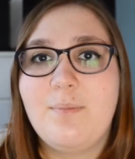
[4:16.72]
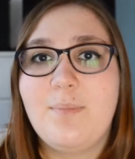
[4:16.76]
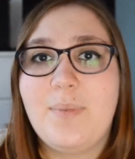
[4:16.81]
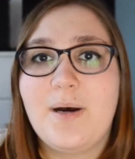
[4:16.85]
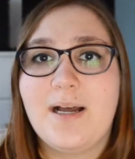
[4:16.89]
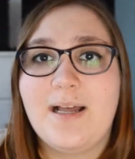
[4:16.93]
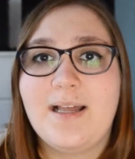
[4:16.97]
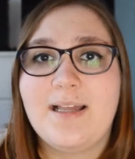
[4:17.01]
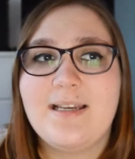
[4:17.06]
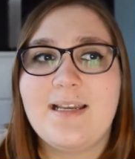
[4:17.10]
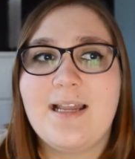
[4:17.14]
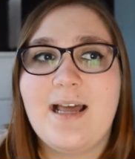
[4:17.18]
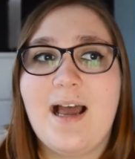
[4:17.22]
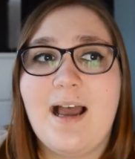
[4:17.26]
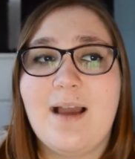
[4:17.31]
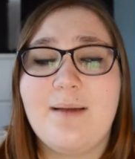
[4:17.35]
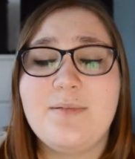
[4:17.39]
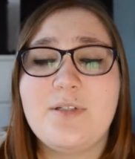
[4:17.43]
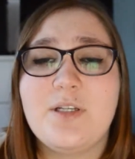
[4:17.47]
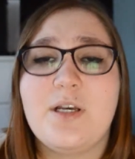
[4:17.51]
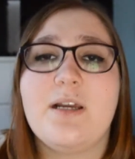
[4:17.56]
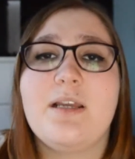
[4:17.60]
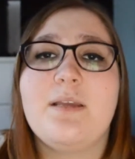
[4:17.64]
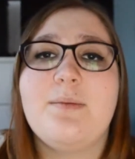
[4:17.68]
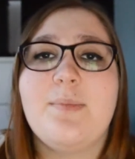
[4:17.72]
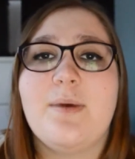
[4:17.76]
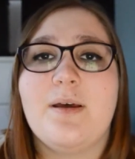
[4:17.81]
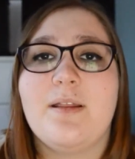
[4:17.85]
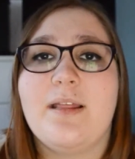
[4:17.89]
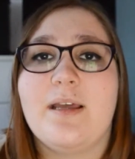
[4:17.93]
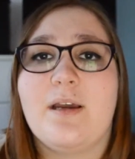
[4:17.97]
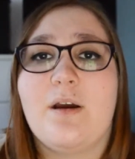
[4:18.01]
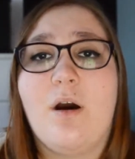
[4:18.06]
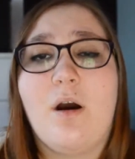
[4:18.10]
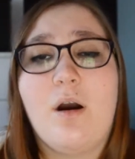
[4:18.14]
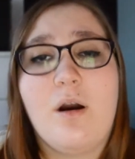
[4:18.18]
but I'm talking about
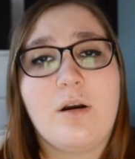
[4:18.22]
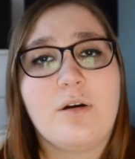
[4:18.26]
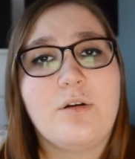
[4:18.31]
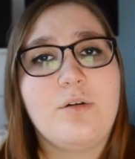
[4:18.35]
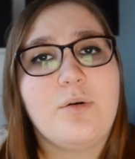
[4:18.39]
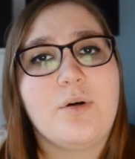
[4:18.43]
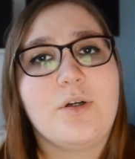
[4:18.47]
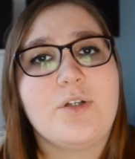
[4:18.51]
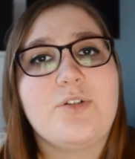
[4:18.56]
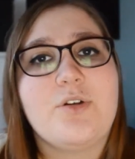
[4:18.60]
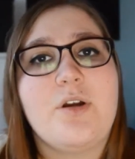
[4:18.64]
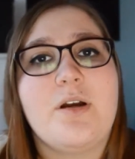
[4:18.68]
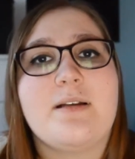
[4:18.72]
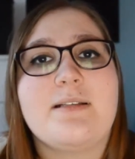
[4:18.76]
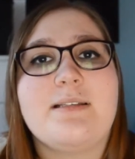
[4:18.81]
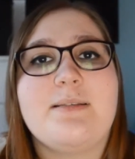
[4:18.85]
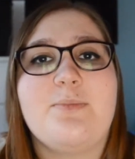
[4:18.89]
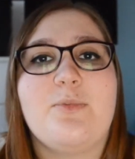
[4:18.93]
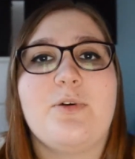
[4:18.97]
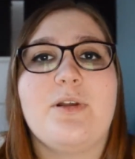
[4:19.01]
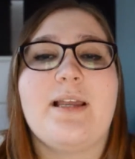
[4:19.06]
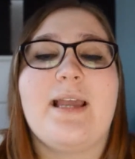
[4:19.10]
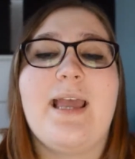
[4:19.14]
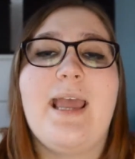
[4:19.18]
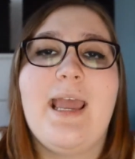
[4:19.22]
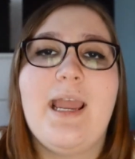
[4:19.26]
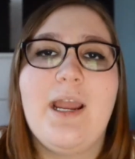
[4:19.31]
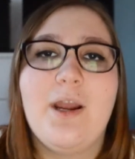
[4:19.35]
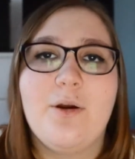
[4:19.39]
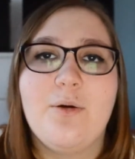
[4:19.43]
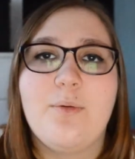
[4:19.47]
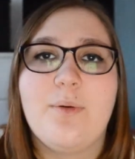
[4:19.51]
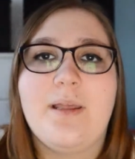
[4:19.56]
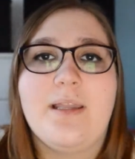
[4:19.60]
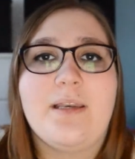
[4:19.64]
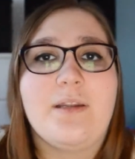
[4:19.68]
like hardcore drugs, more like
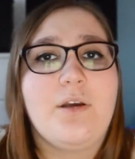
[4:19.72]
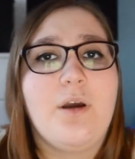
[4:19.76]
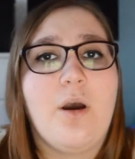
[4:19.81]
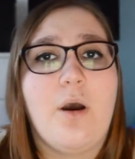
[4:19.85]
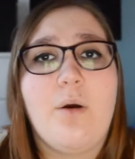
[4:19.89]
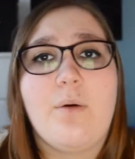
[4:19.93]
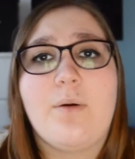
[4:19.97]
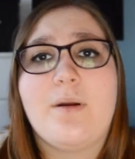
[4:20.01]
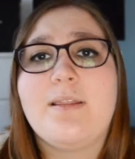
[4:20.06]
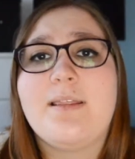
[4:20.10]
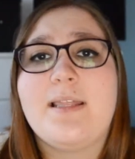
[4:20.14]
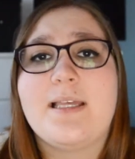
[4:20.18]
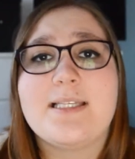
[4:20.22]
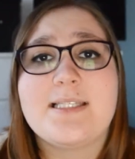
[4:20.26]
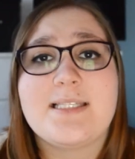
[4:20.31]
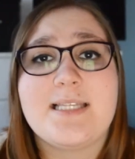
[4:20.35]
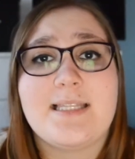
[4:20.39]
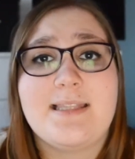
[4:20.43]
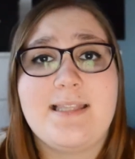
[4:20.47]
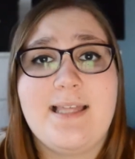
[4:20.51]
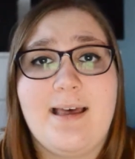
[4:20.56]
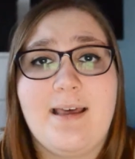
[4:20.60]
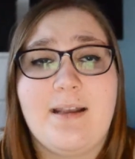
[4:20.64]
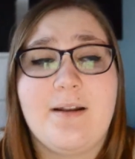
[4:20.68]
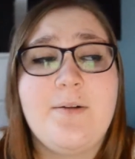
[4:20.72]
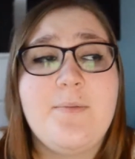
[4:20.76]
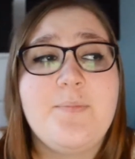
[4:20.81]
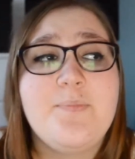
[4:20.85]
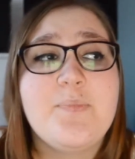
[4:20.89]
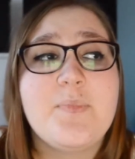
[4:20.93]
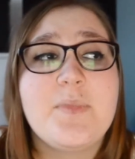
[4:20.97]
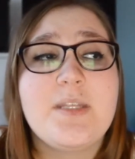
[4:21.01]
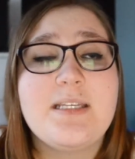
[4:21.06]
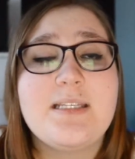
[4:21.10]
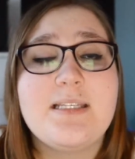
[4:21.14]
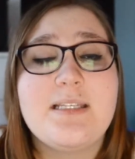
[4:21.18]
heroin, coke, things like that.
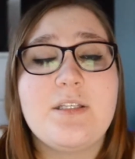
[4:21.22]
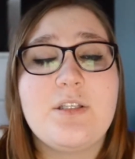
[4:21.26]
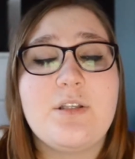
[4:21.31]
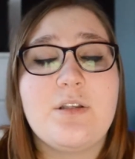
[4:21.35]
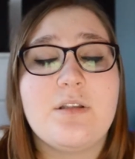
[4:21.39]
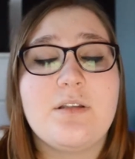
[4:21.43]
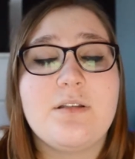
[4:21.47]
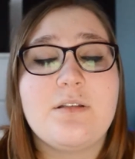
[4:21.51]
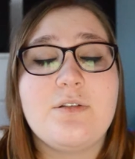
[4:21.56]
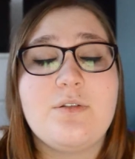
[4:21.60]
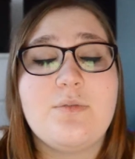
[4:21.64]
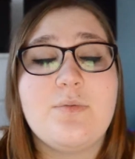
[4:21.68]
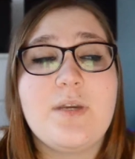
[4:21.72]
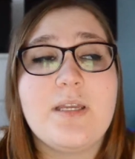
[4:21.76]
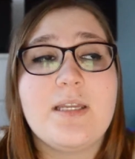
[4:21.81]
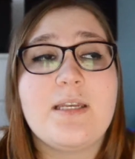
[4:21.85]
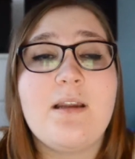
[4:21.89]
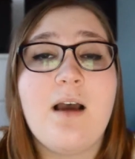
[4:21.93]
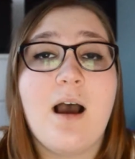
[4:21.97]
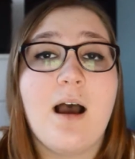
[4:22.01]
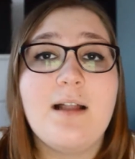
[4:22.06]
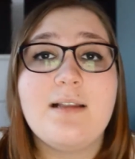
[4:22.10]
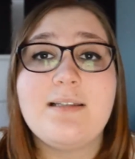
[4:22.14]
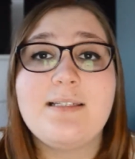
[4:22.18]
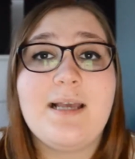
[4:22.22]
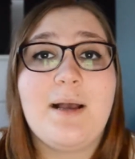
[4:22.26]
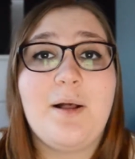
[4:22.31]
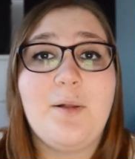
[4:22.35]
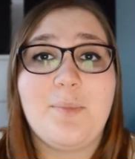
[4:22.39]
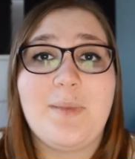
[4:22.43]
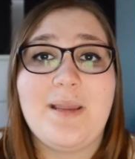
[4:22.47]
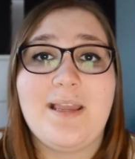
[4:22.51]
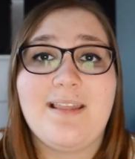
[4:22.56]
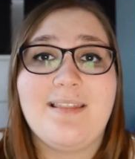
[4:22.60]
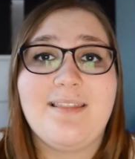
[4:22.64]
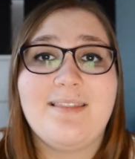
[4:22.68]
You cannot tell
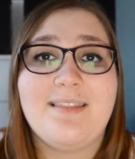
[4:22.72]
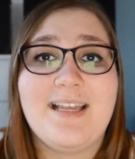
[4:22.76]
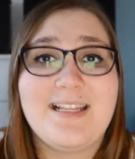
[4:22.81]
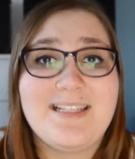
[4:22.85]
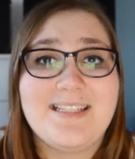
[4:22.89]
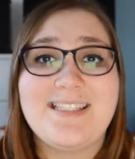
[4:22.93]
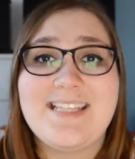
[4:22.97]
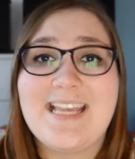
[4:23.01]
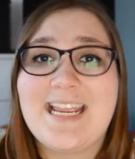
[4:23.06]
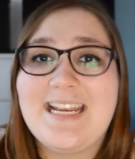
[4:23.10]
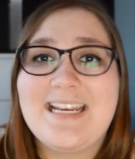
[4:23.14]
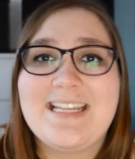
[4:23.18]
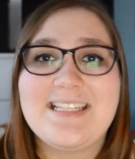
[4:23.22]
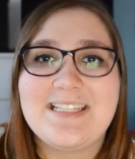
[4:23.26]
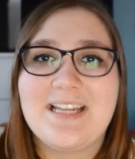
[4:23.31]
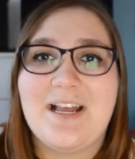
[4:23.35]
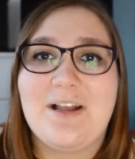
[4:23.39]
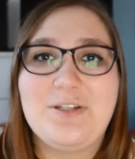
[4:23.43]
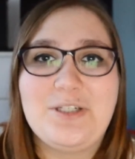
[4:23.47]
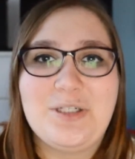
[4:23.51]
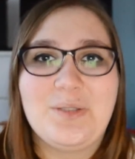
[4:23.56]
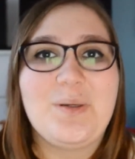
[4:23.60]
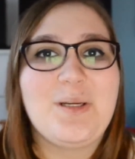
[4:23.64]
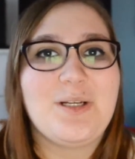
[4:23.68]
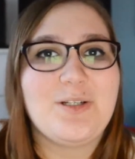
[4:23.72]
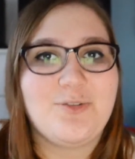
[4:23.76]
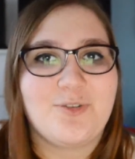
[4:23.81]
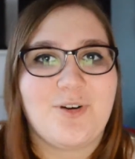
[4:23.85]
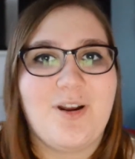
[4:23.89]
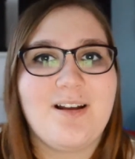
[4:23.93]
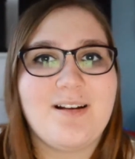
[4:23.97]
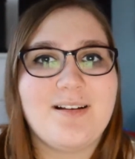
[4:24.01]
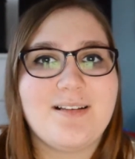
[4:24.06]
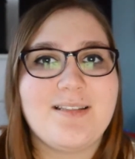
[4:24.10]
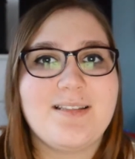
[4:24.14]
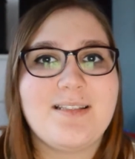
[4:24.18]
me that Zayn is not doing
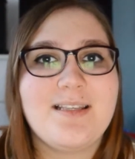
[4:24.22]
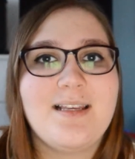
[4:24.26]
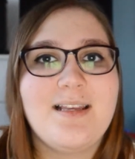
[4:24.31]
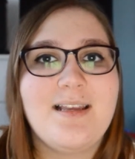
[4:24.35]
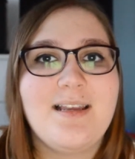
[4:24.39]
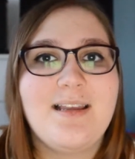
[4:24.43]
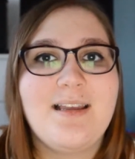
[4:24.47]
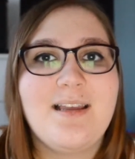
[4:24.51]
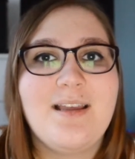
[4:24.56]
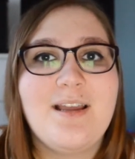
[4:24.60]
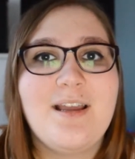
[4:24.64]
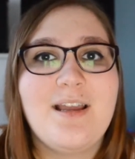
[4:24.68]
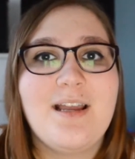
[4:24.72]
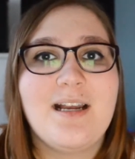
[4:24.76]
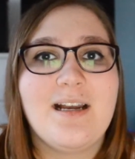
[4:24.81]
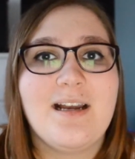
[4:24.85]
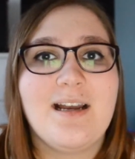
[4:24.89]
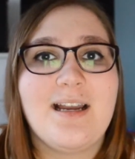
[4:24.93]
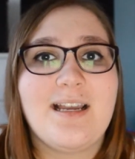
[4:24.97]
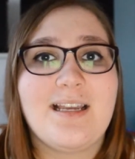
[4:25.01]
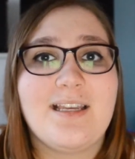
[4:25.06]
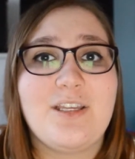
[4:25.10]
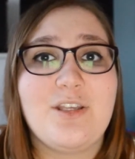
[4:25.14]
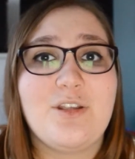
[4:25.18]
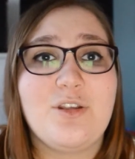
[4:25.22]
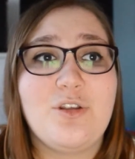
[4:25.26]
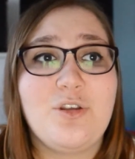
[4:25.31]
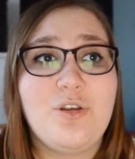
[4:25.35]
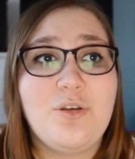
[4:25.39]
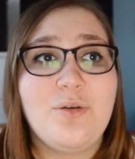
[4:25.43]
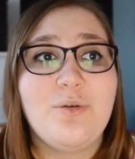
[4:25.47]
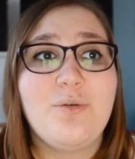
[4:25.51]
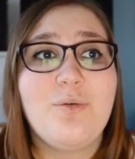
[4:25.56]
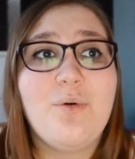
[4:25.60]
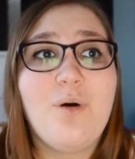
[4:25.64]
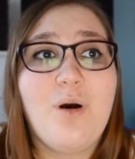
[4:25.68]
drugs. If
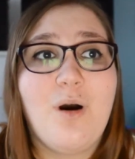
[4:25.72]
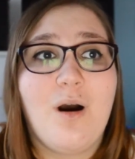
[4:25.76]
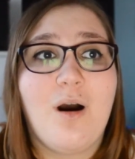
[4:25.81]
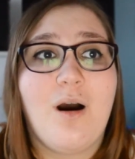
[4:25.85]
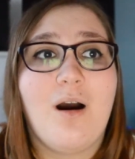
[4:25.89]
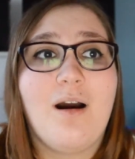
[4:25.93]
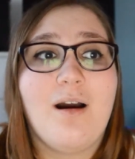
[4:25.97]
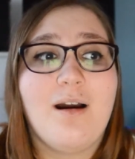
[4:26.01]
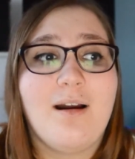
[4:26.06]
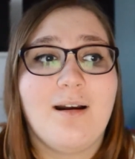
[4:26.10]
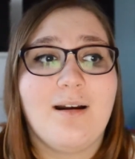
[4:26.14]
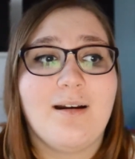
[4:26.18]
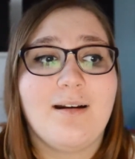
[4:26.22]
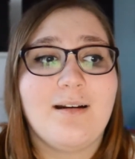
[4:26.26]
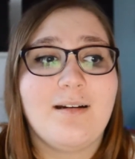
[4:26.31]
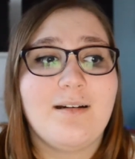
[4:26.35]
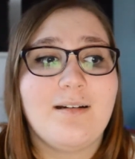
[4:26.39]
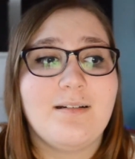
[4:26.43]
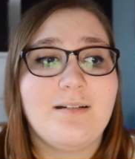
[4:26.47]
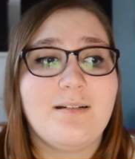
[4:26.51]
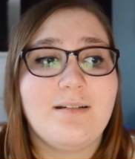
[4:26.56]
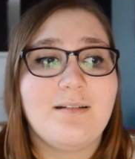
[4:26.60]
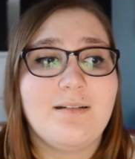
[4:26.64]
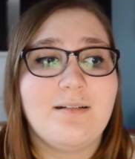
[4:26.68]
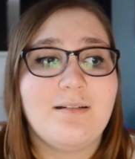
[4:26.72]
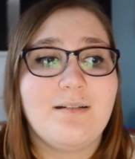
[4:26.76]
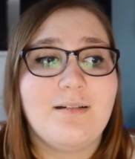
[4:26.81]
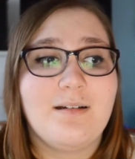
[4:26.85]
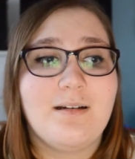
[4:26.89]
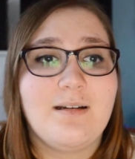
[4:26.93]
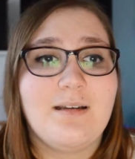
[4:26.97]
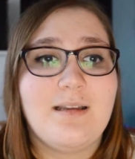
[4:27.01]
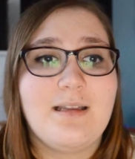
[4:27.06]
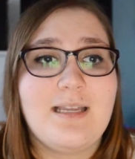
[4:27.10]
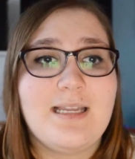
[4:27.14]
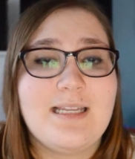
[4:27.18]
you are
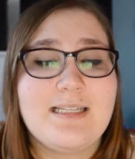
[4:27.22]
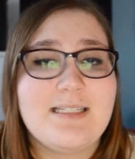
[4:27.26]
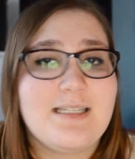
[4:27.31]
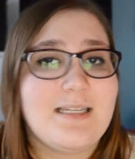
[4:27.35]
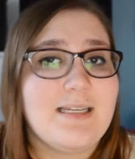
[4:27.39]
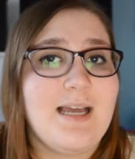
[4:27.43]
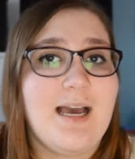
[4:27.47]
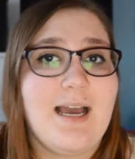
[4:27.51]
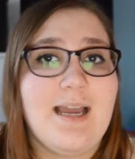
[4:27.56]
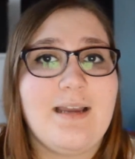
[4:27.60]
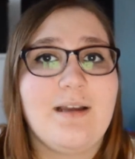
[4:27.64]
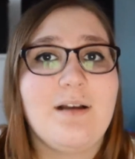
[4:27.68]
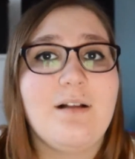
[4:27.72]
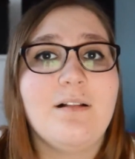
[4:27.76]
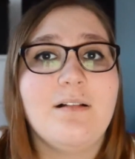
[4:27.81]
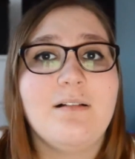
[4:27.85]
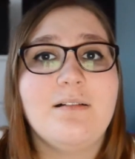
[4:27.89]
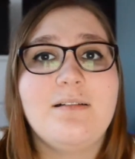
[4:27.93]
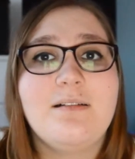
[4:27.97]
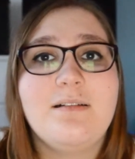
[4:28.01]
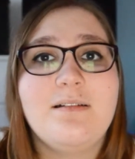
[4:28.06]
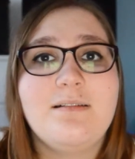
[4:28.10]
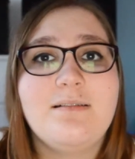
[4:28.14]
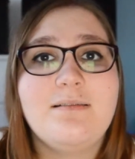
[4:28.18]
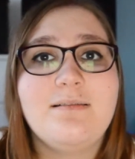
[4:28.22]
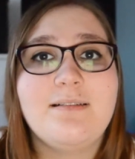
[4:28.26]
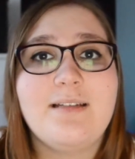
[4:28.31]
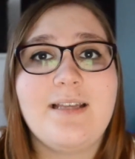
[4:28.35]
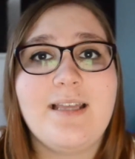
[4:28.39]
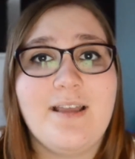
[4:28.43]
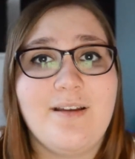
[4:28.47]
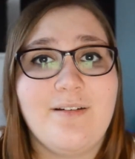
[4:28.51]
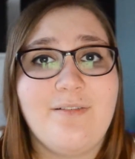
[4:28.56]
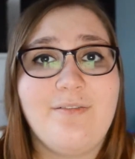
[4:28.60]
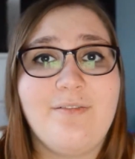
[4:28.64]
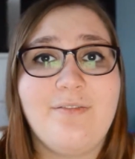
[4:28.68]
in denial,
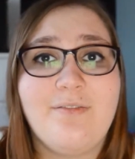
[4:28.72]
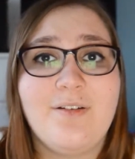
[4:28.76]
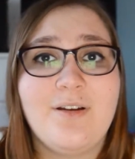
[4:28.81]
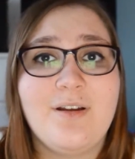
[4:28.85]
if